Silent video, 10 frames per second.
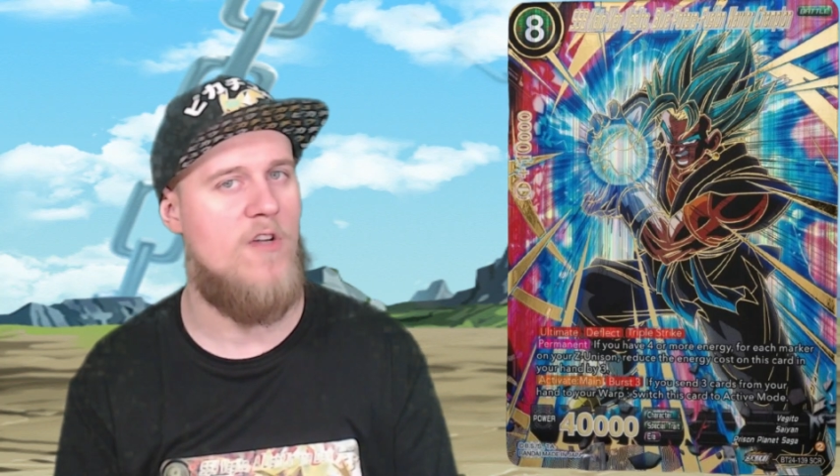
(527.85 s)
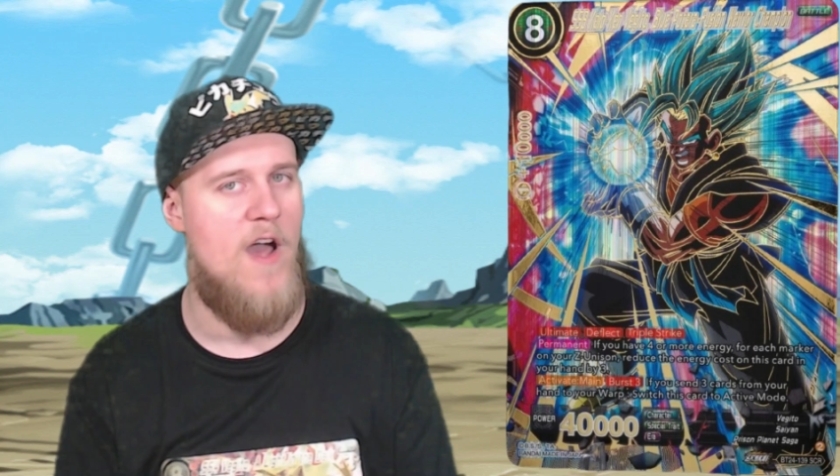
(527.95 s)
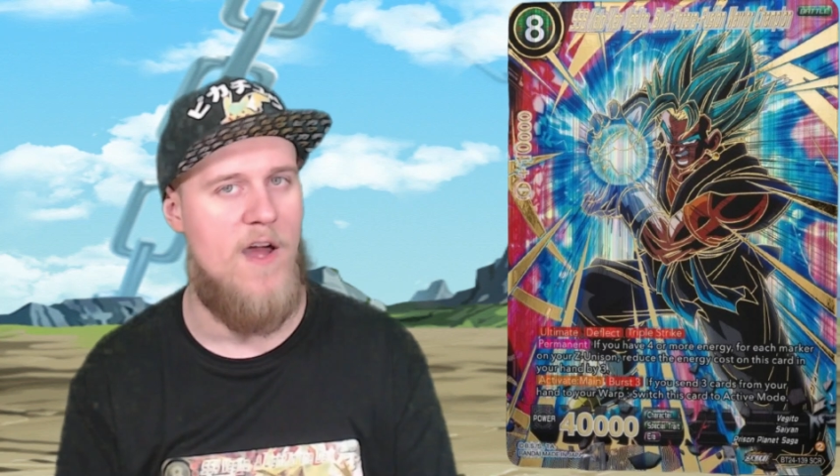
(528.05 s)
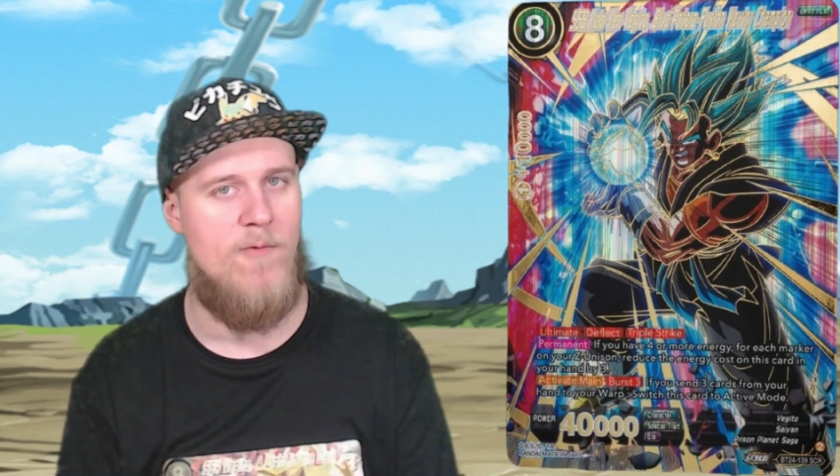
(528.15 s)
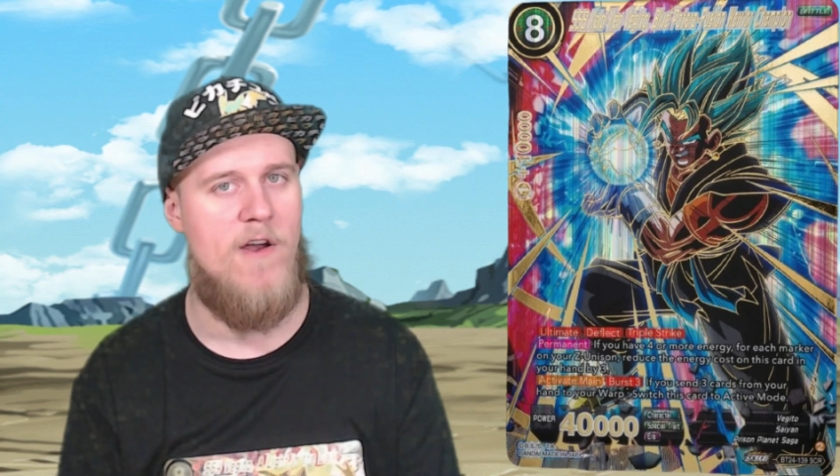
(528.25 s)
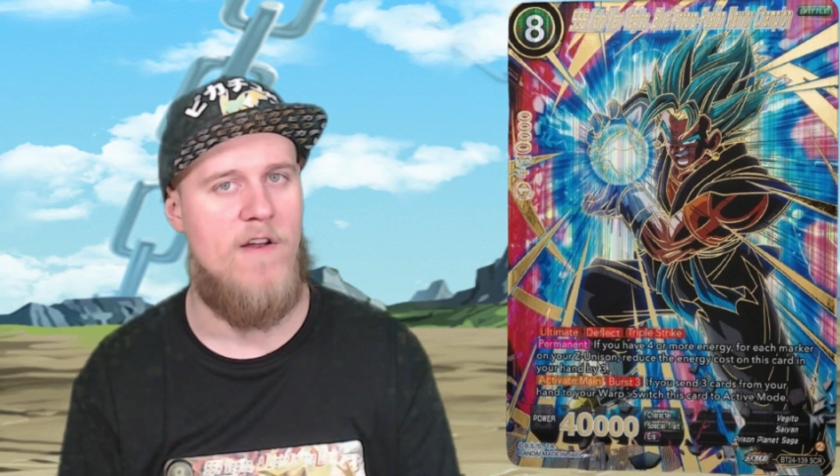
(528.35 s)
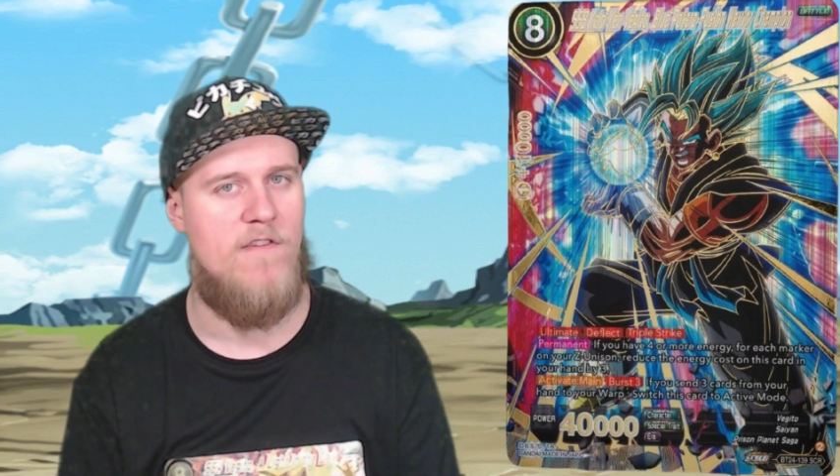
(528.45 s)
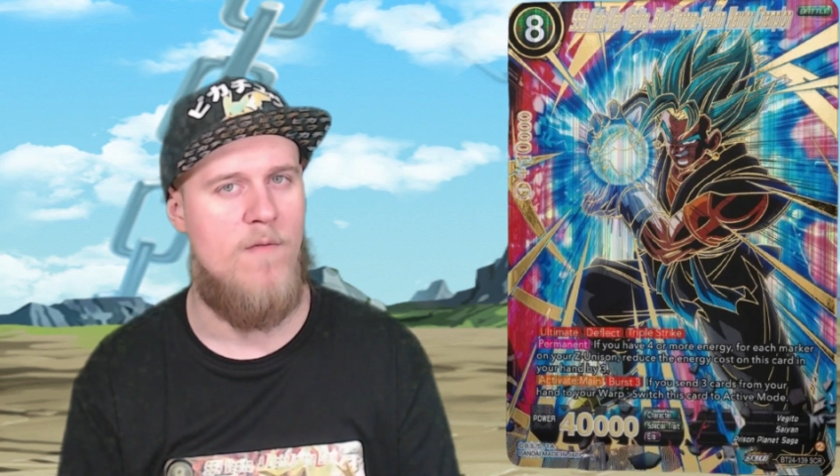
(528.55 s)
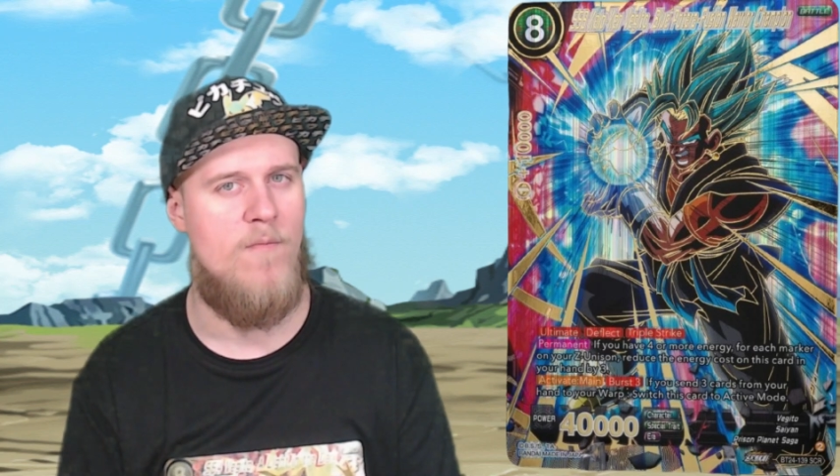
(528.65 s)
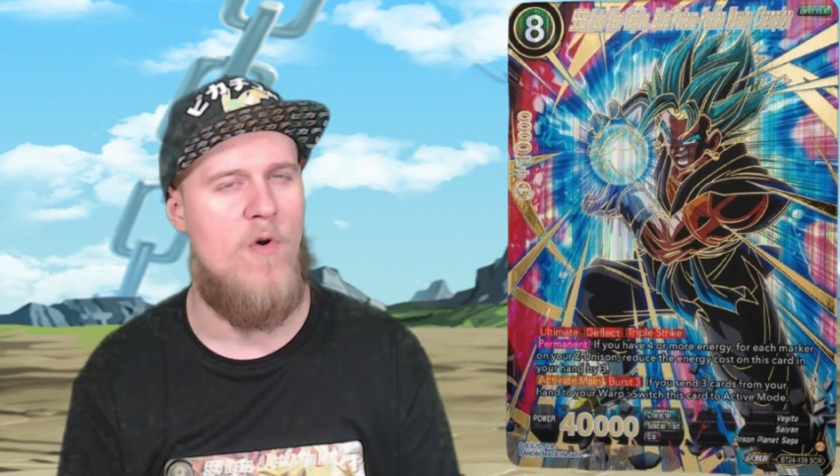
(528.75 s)
God Rare at
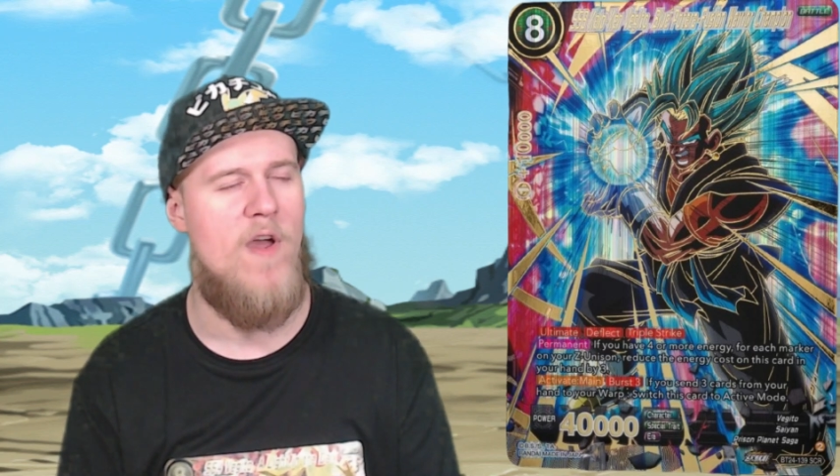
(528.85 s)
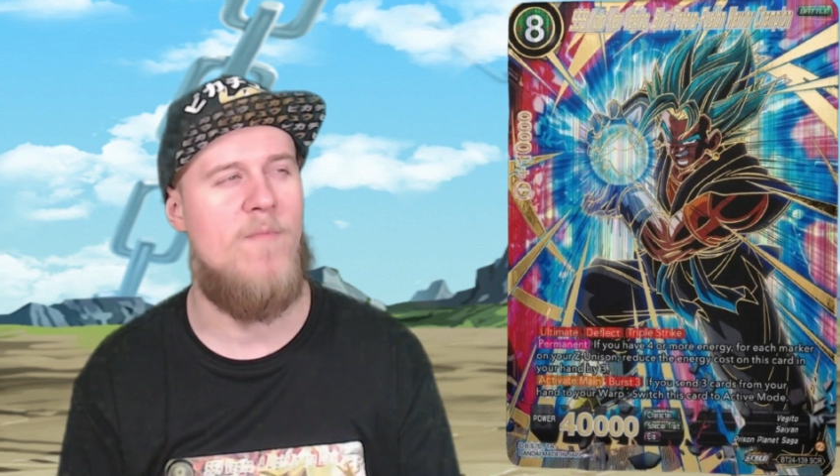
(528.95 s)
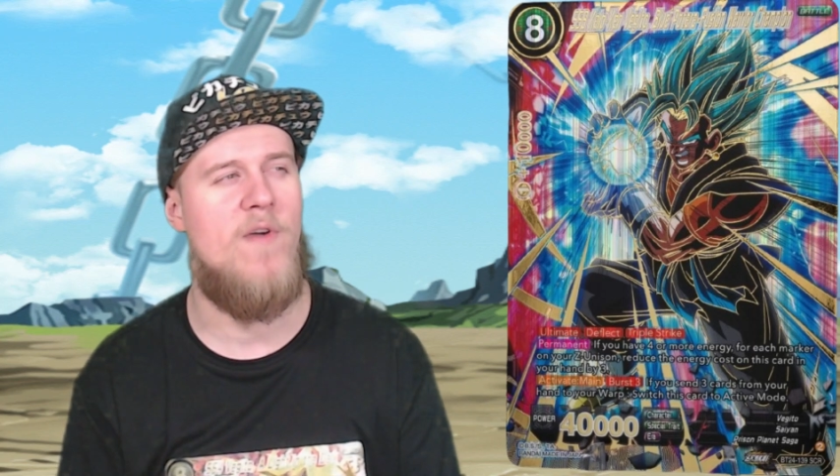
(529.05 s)
some point.